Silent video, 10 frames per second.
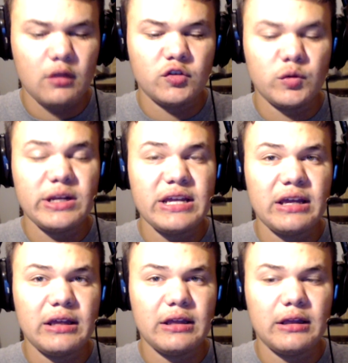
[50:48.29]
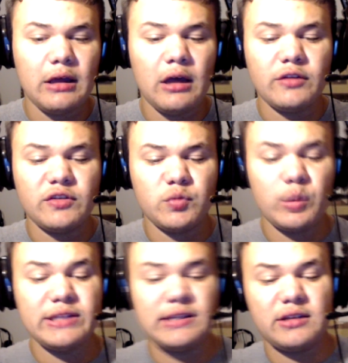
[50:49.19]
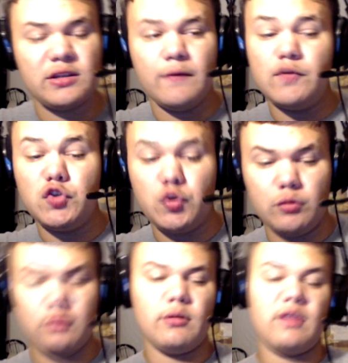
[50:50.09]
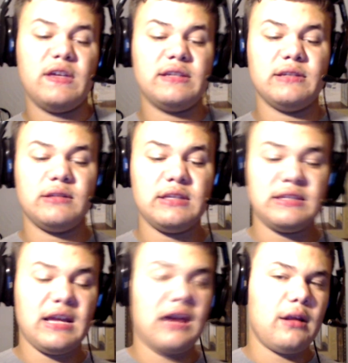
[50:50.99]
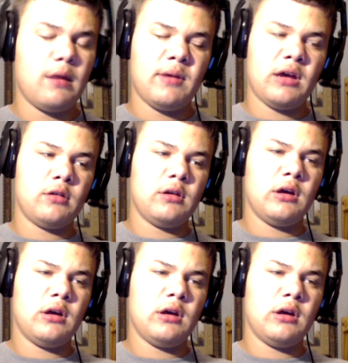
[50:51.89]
The 26th of June. Thesis is not about